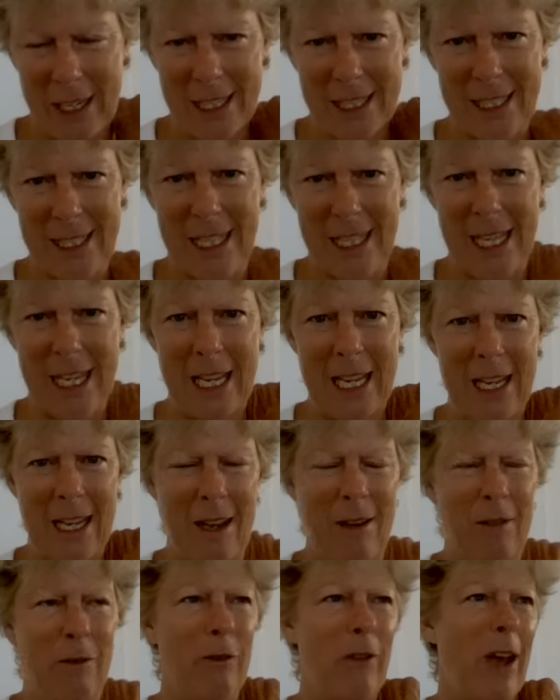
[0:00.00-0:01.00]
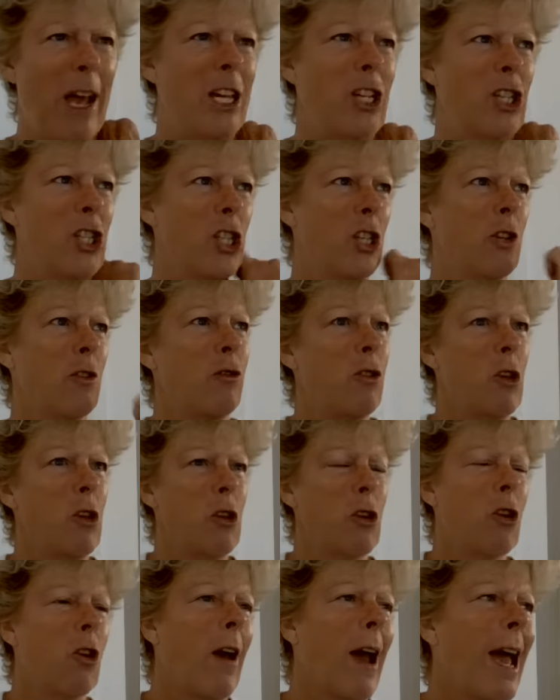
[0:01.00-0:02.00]
fix the invasion of
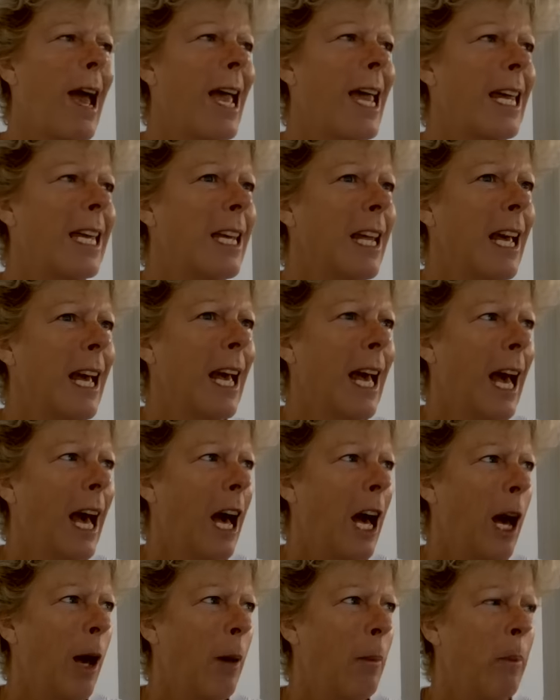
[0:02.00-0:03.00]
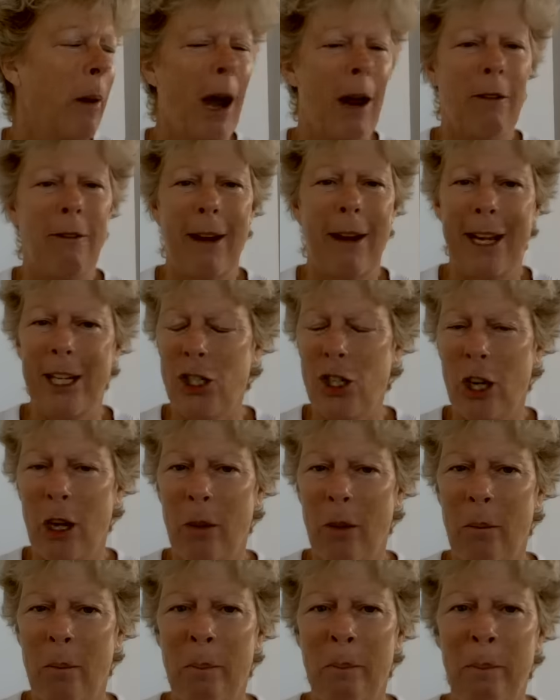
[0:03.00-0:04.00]
Ukraine by
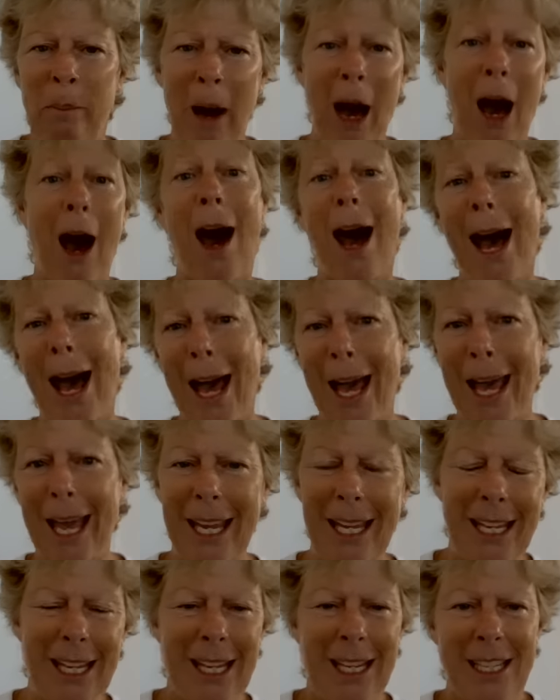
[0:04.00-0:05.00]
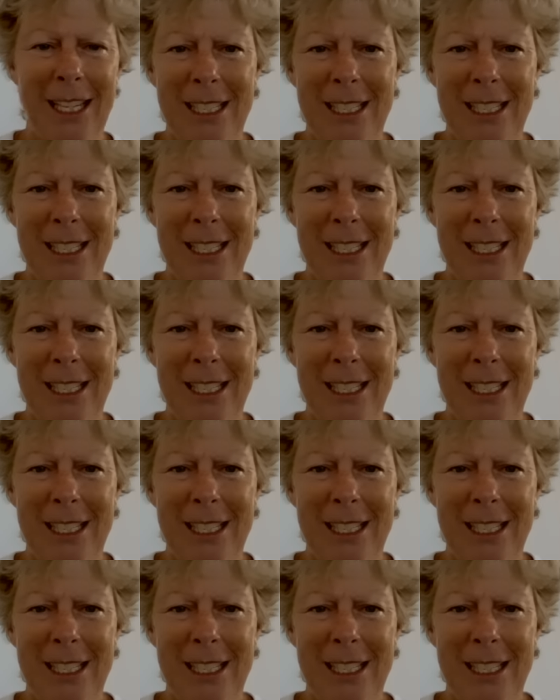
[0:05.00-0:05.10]
Russia by